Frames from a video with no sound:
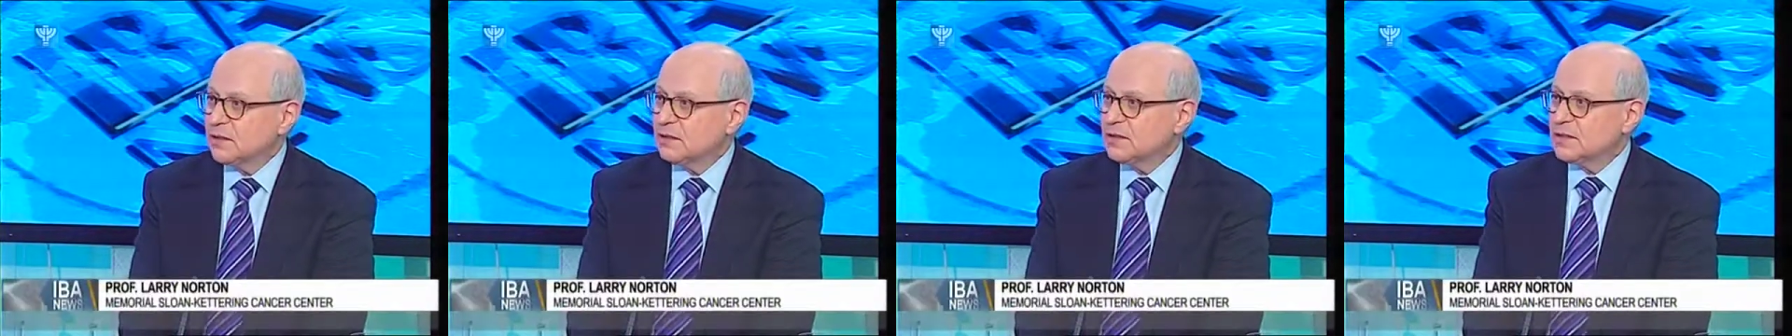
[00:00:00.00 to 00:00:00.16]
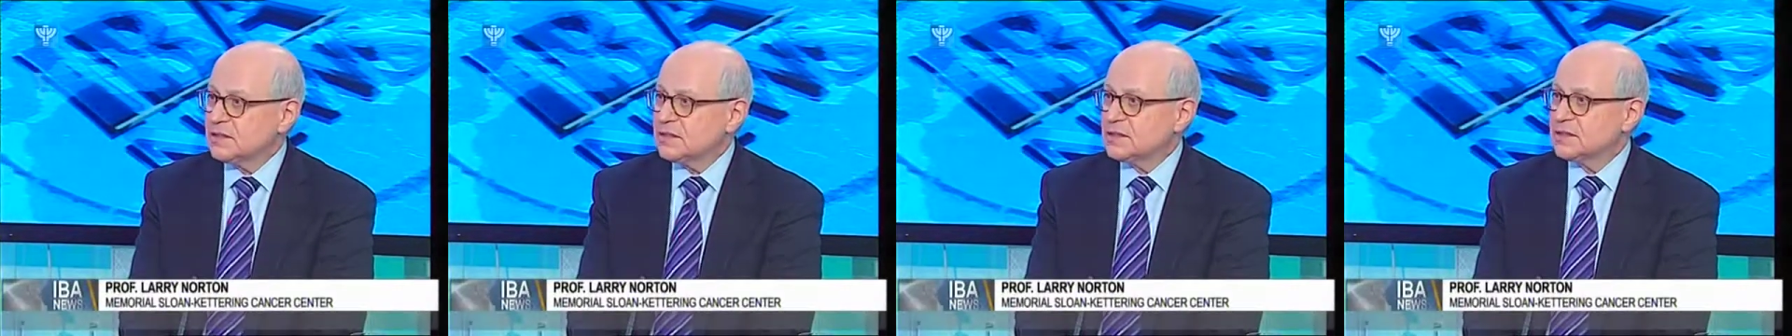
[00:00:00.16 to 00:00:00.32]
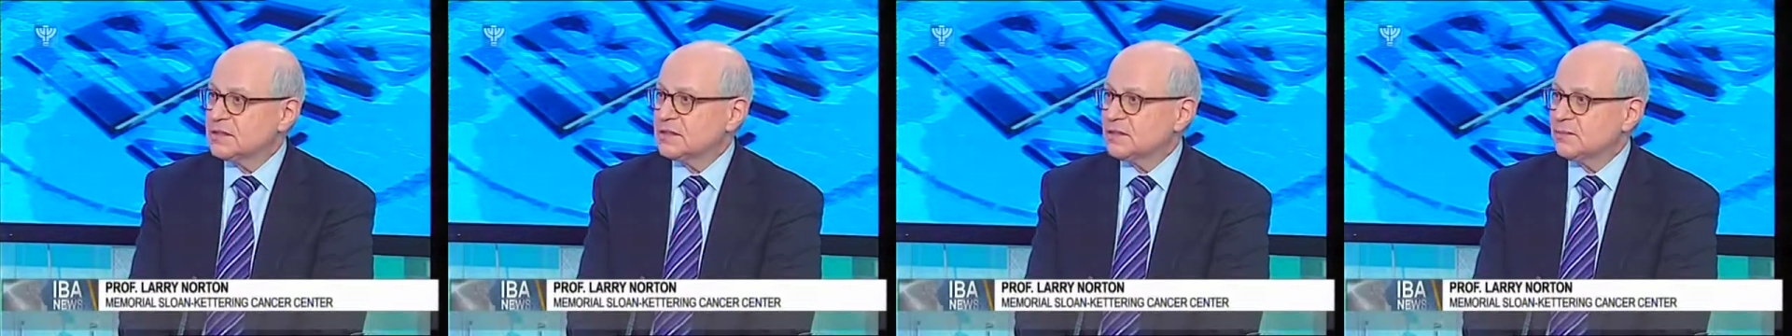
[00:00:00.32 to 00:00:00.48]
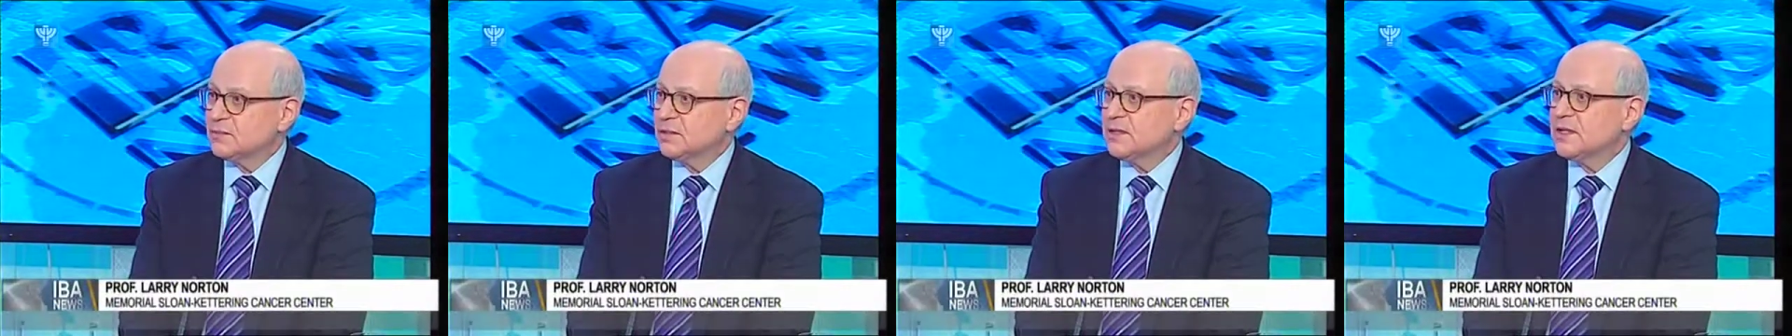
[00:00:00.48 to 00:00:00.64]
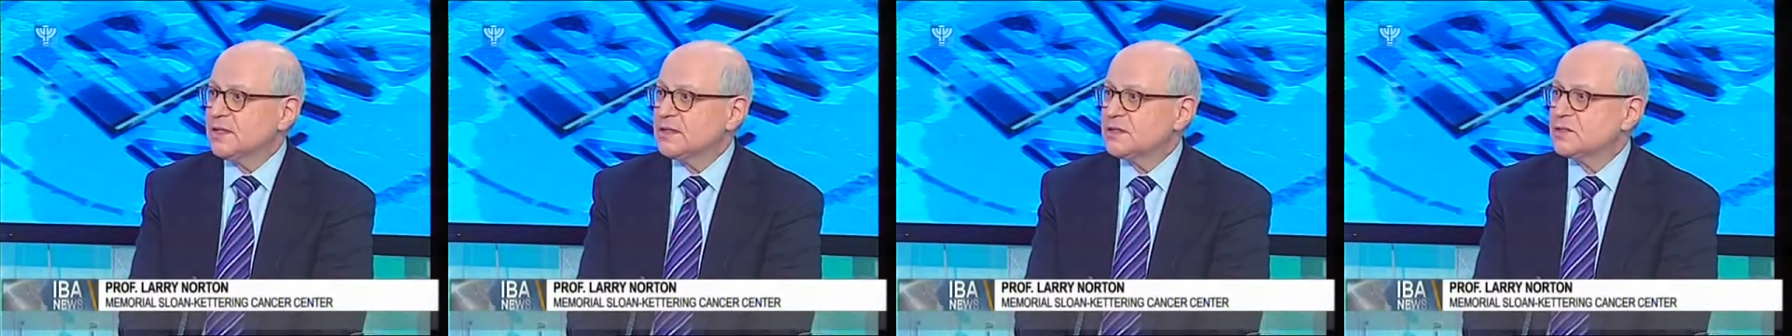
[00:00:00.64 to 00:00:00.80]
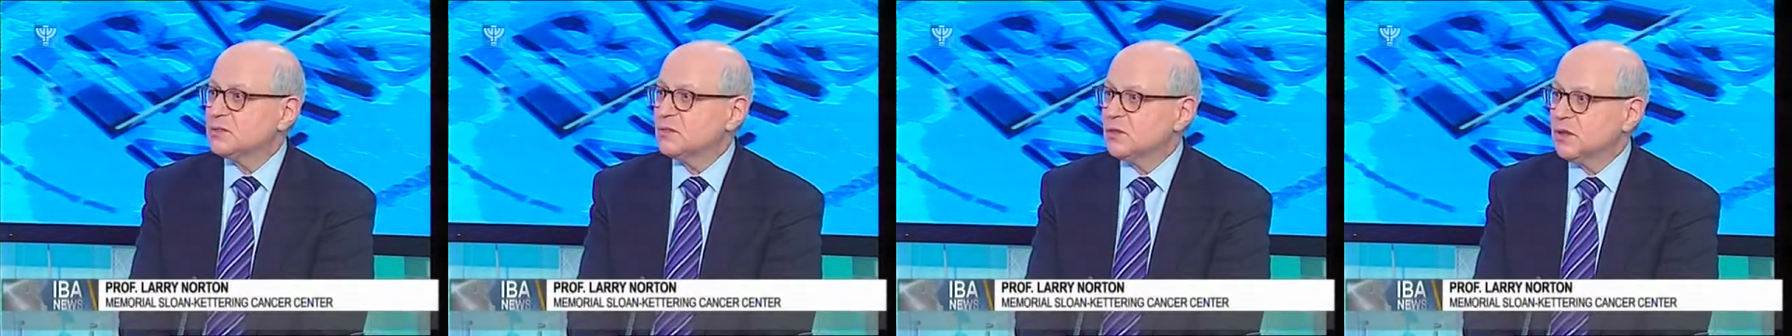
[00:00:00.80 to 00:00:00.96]
This is a
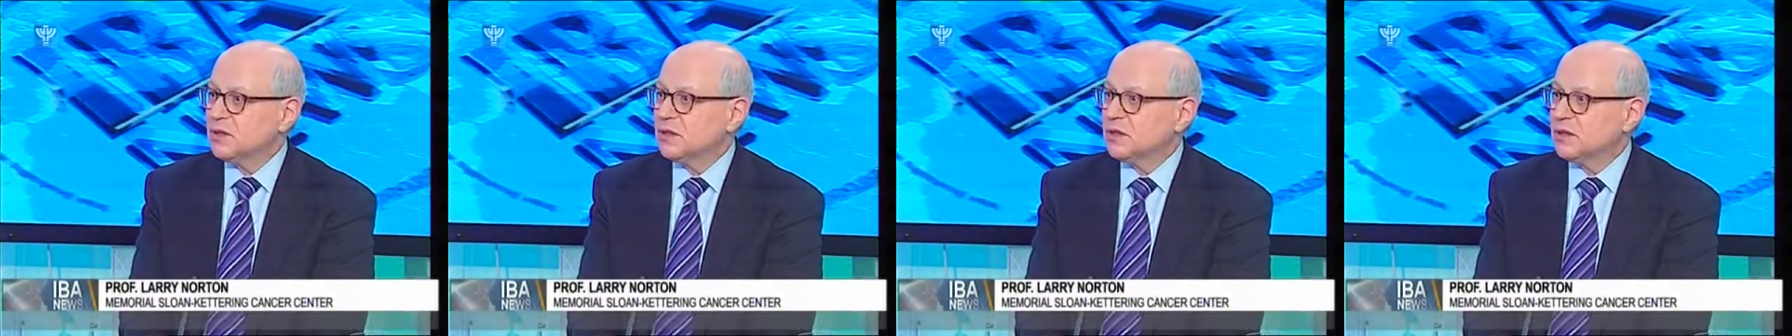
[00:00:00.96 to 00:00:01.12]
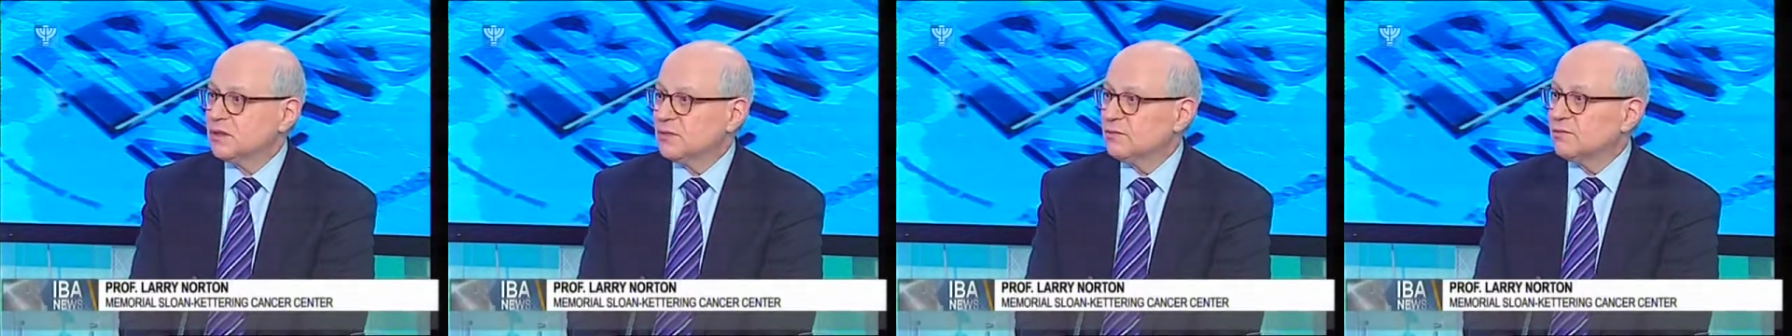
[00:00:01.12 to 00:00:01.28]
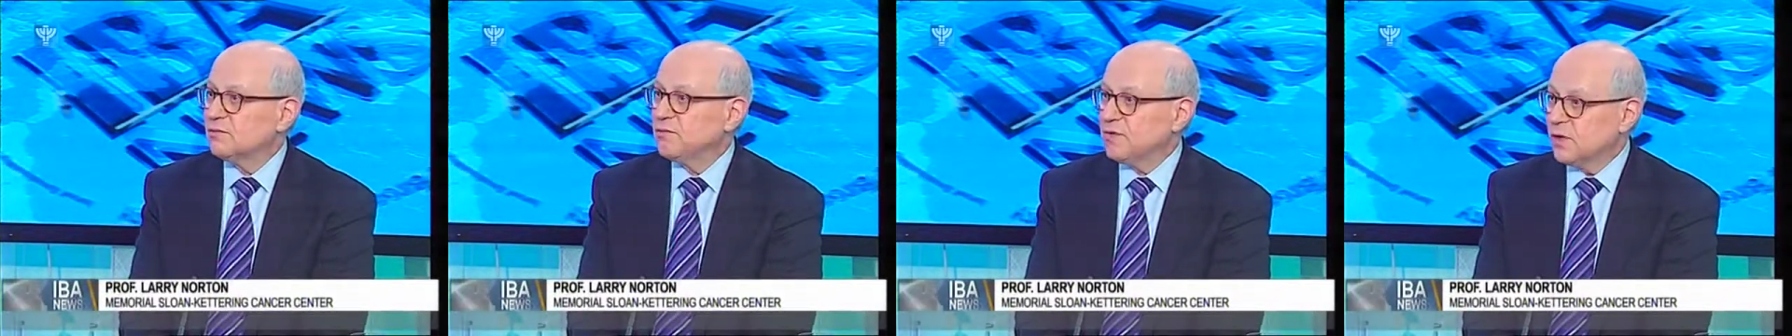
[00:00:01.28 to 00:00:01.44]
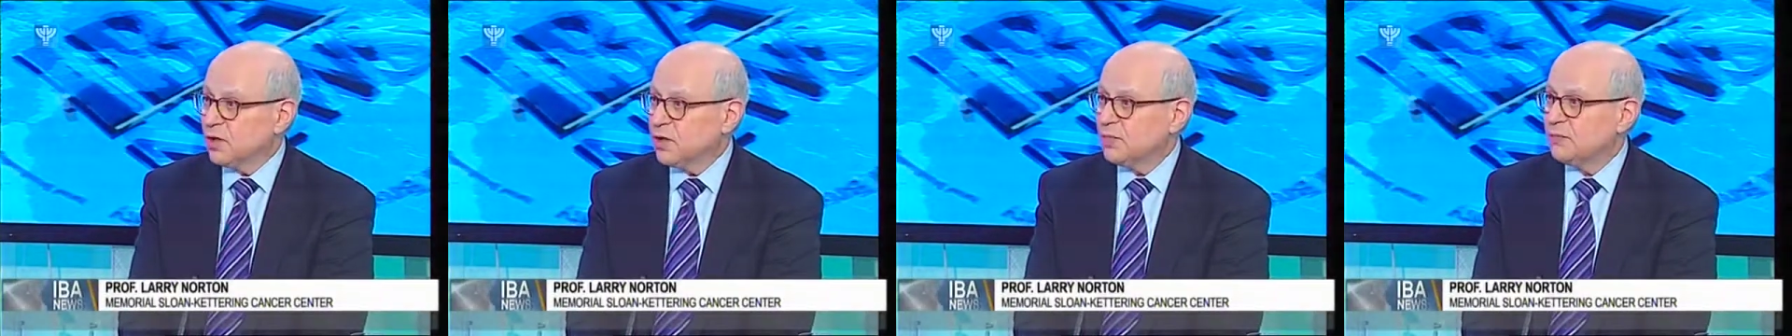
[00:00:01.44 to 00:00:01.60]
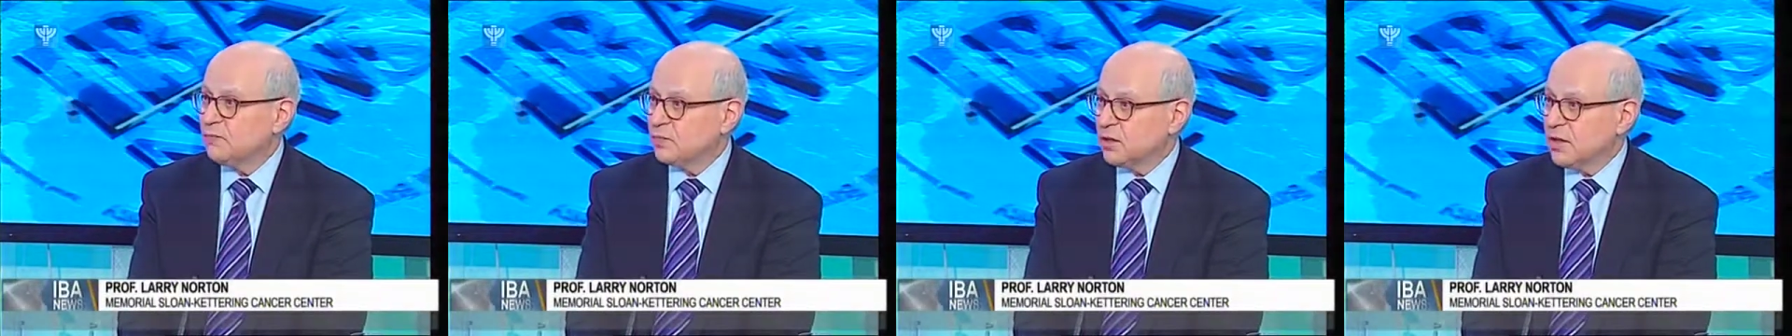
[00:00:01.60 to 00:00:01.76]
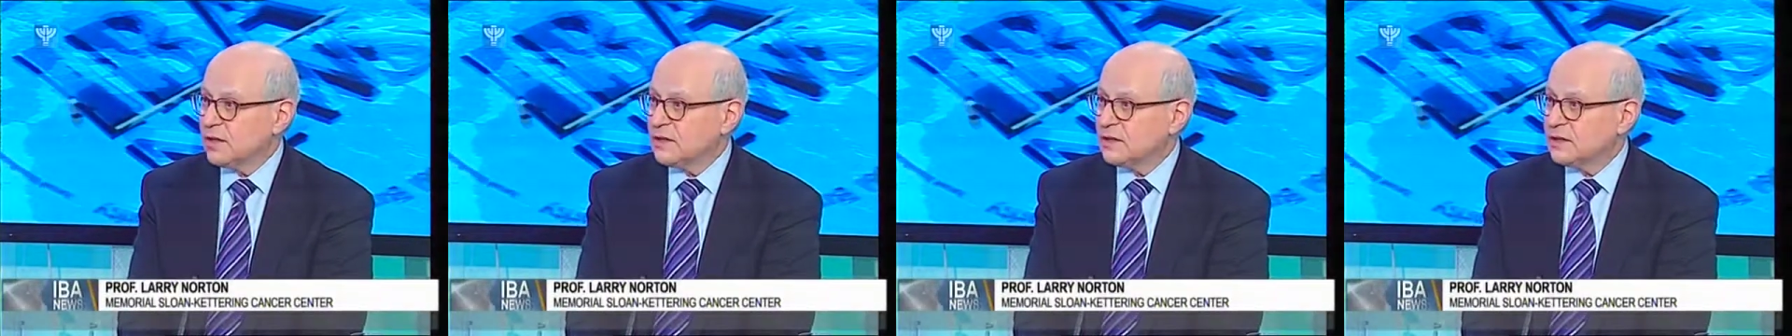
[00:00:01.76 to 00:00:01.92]
place where there are very
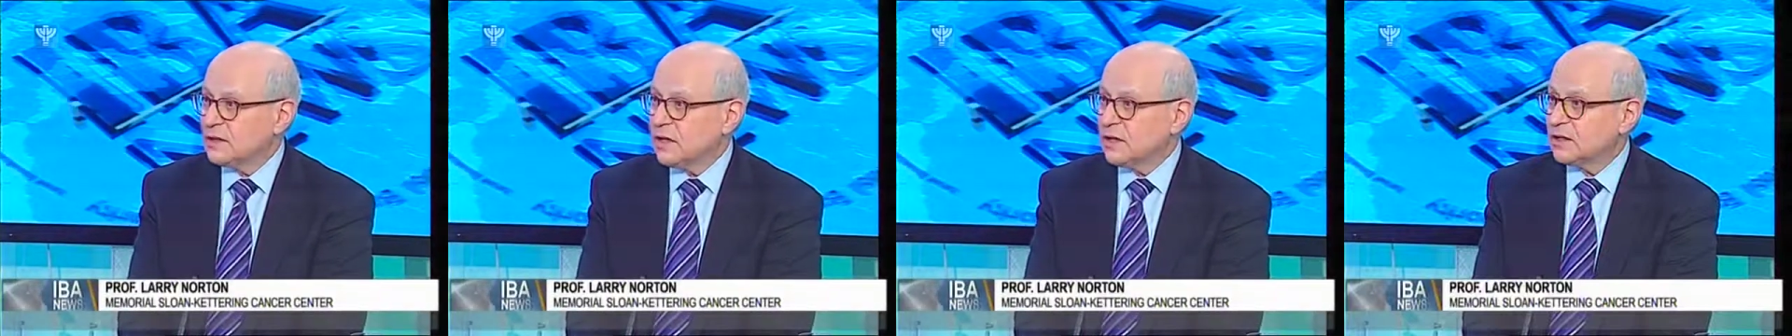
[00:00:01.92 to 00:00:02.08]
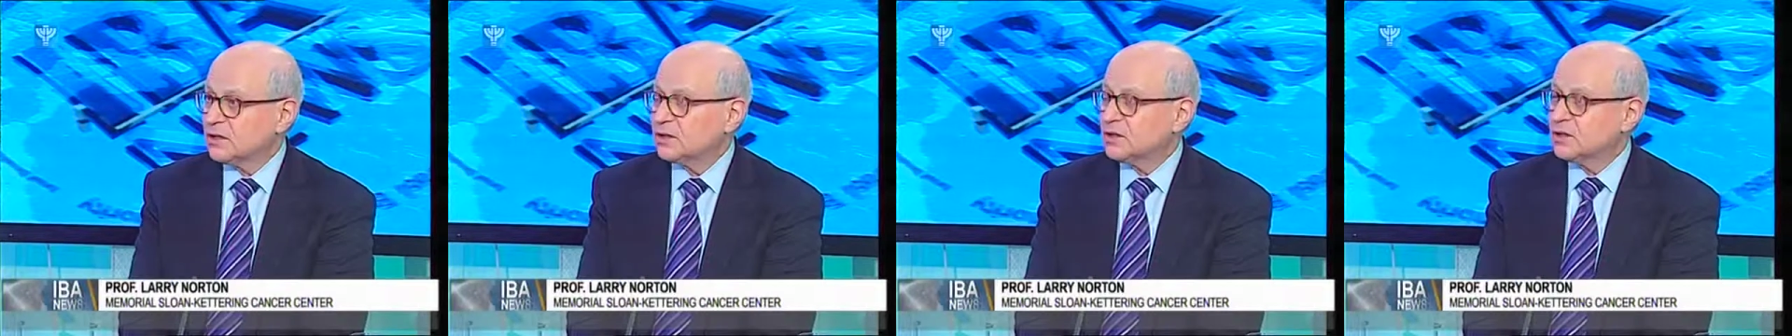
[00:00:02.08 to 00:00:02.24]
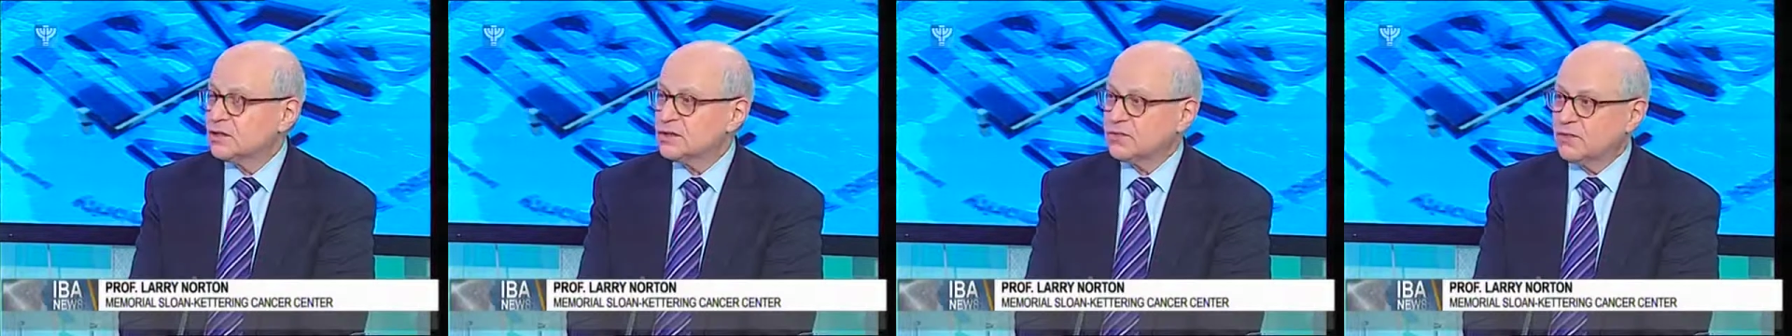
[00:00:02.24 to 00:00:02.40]
bright doctors,